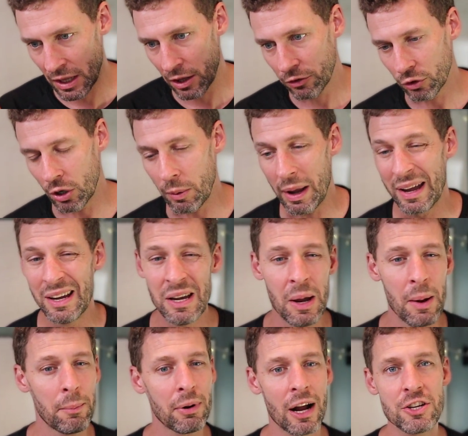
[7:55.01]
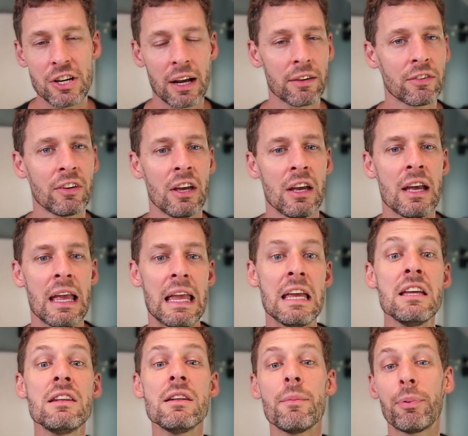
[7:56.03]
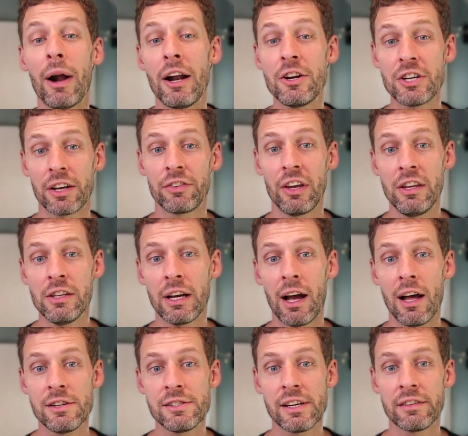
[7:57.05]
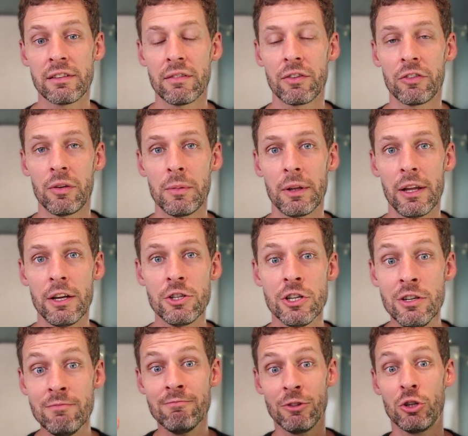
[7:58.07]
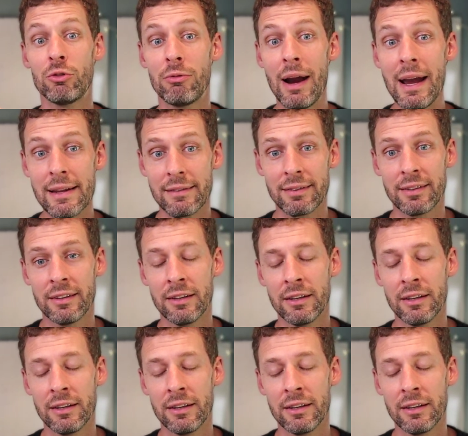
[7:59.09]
So anyway, projects in the context of a simulation, great.